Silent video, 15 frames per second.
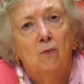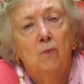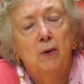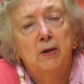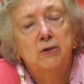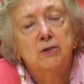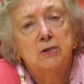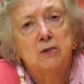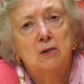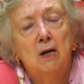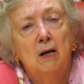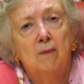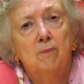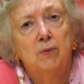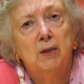we're just
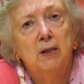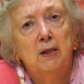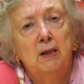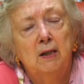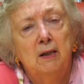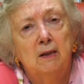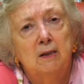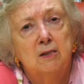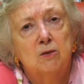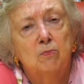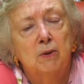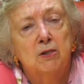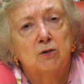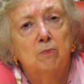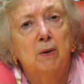not bringing in
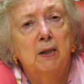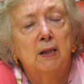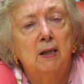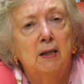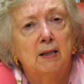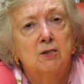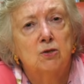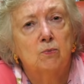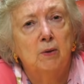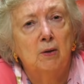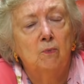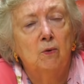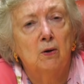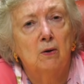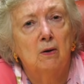as much money as
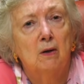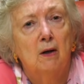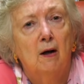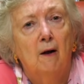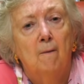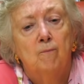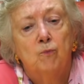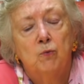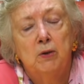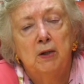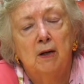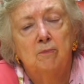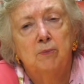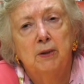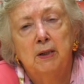we were. We're
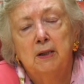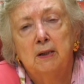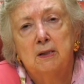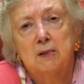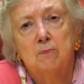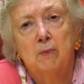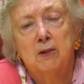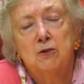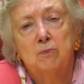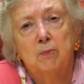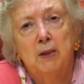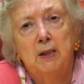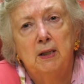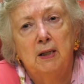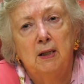not bringing as much
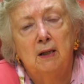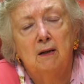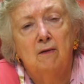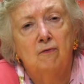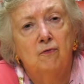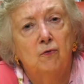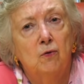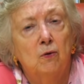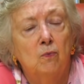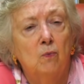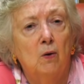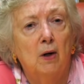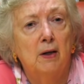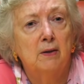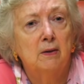money in for
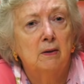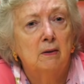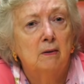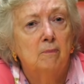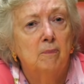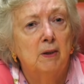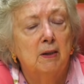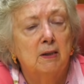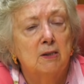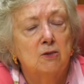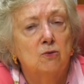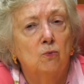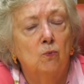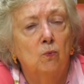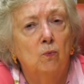water
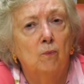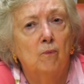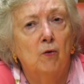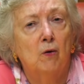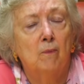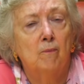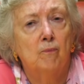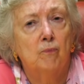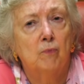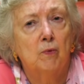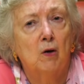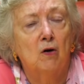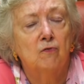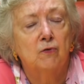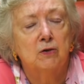because,
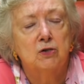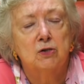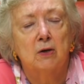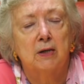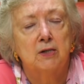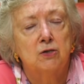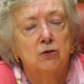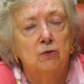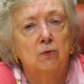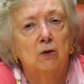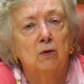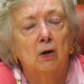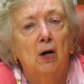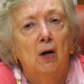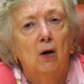or for, sorry,
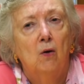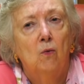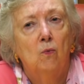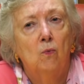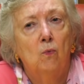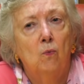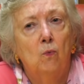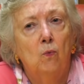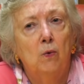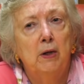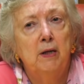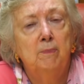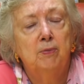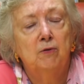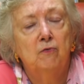sewer.
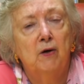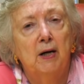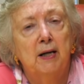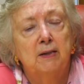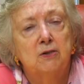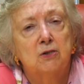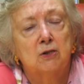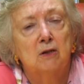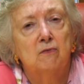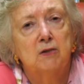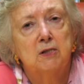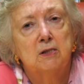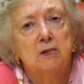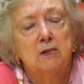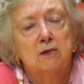We provide
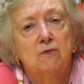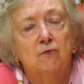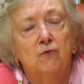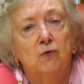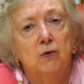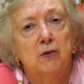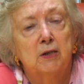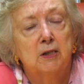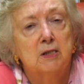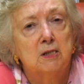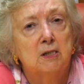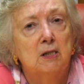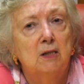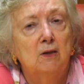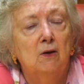services for the
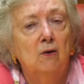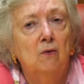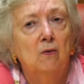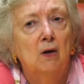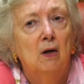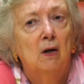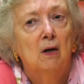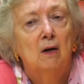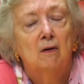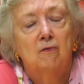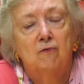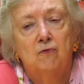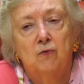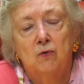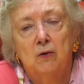casino,
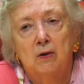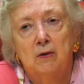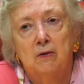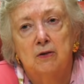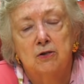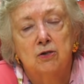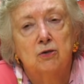for the